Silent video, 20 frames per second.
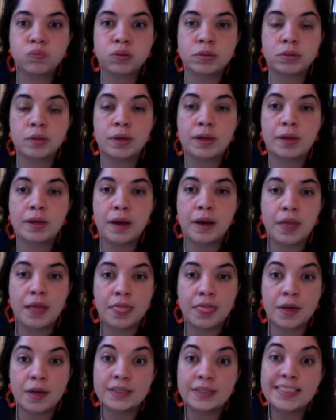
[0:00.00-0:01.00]
and then I
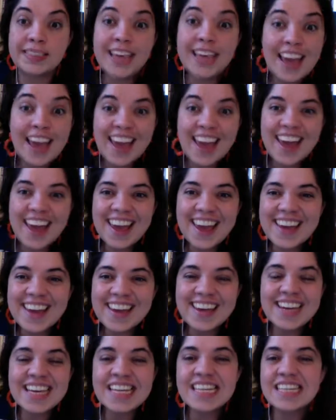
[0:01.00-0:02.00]
thought, yay,
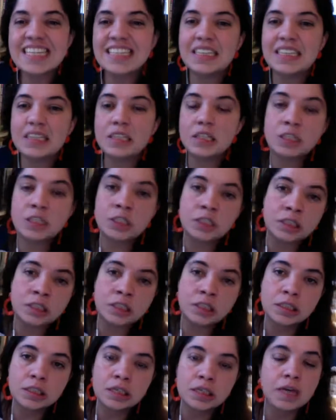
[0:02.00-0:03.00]
and I
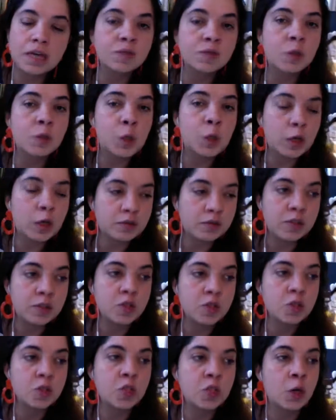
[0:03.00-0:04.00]
have nothing
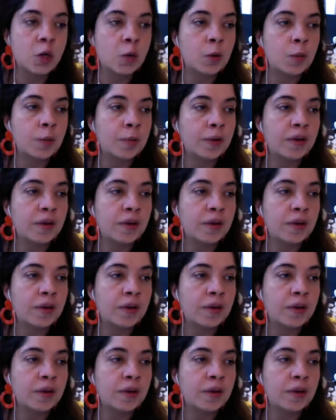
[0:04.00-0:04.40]
to show.